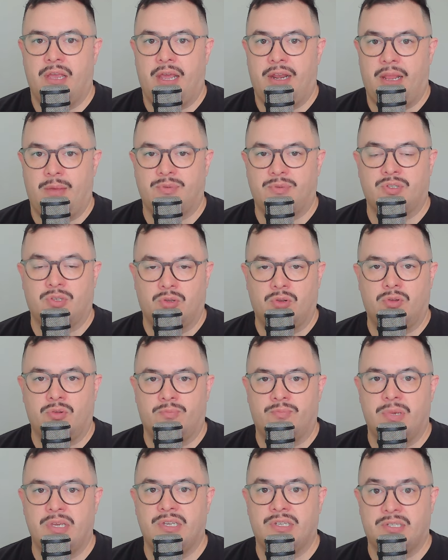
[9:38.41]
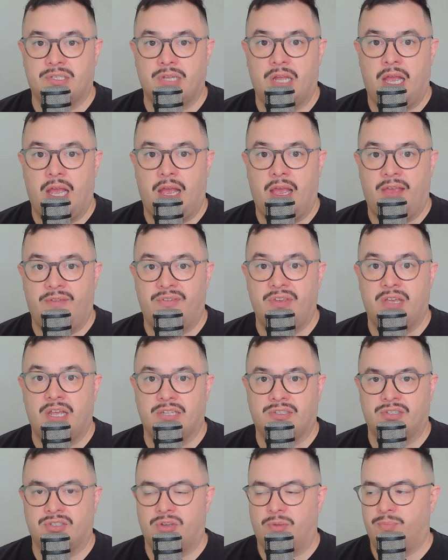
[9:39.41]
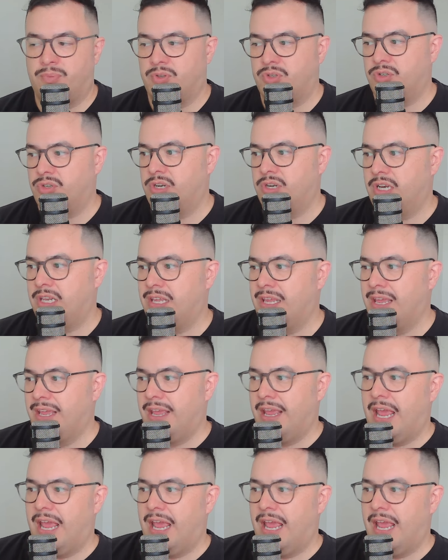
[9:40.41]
an absolute beast if he gets his opportunity.